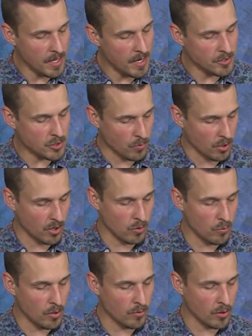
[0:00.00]
Each
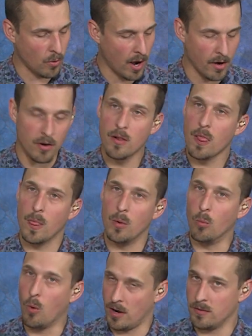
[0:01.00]
worker will require
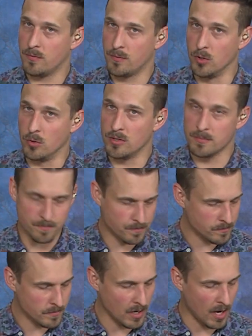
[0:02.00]
1 food,
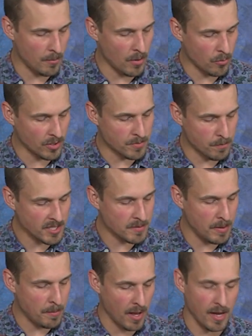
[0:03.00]
which
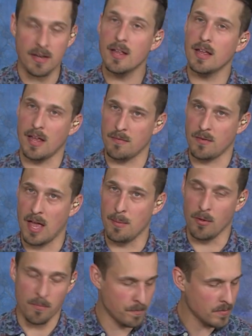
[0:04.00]
must be paid if
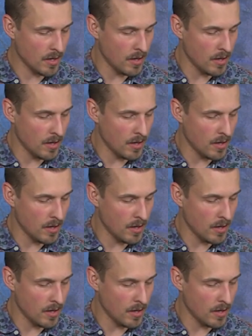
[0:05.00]
able.